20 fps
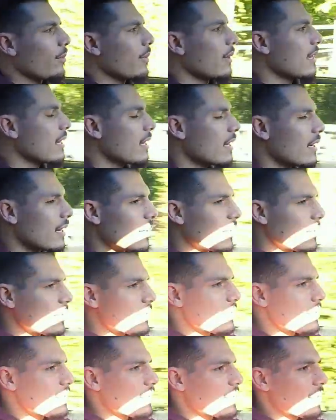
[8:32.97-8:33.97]

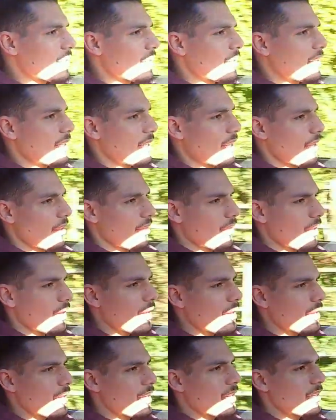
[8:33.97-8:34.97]
because the
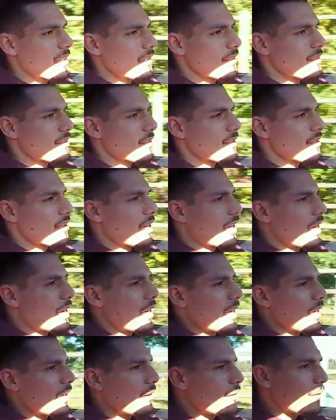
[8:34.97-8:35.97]
thing is,
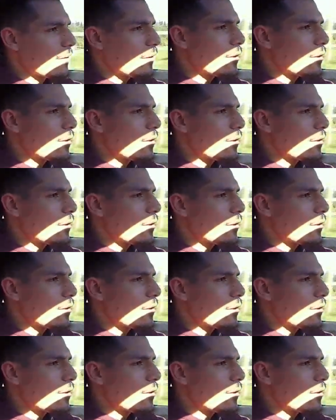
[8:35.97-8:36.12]
if